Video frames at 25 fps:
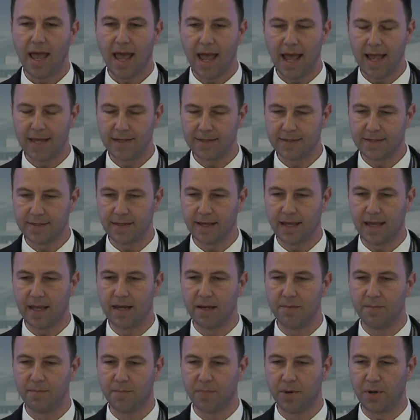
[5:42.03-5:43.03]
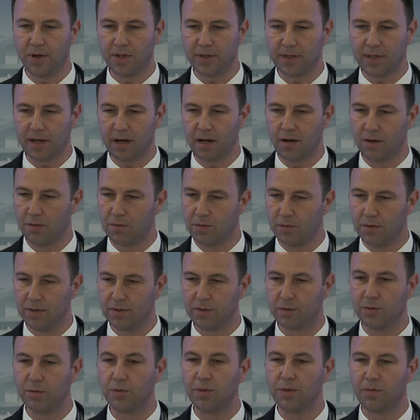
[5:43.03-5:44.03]
has an important role
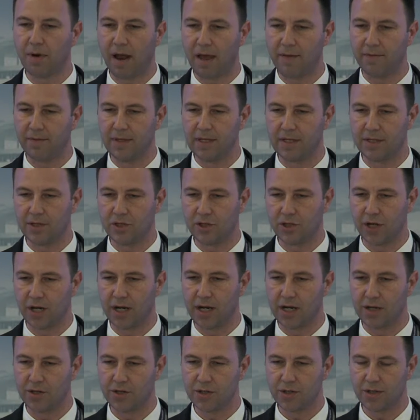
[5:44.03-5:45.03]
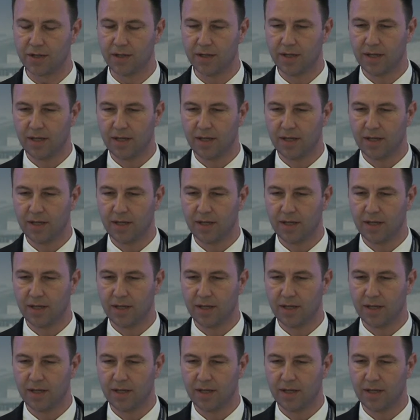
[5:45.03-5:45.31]
to drive this change.